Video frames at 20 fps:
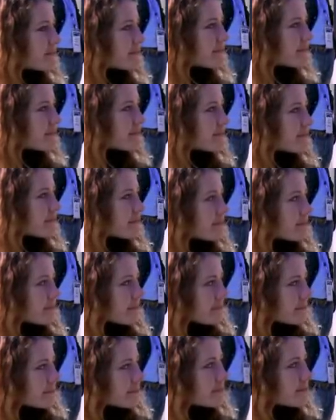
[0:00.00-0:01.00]

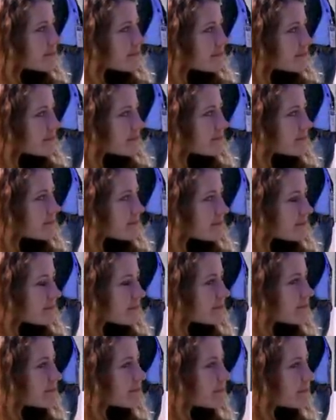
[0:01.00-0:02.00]

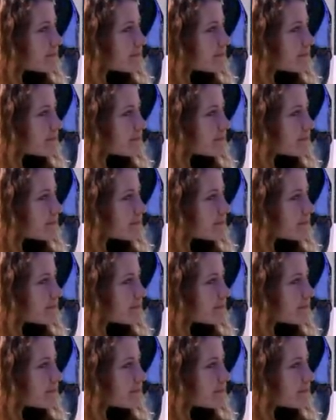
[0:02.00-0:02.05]
[no speech]